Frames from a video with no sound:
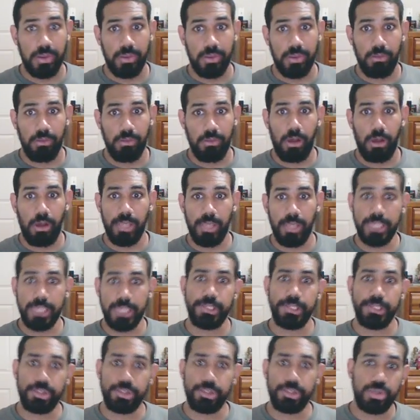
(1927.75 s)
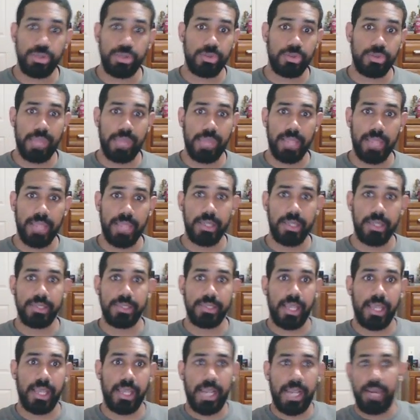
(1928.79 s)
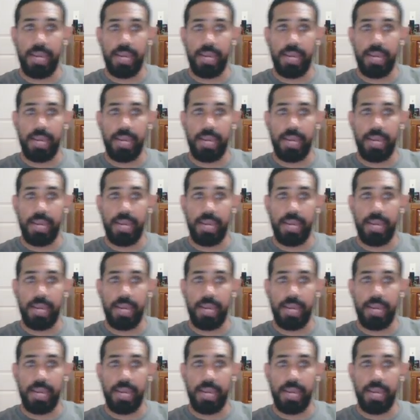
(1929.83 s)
Well, it's the suit that does that kind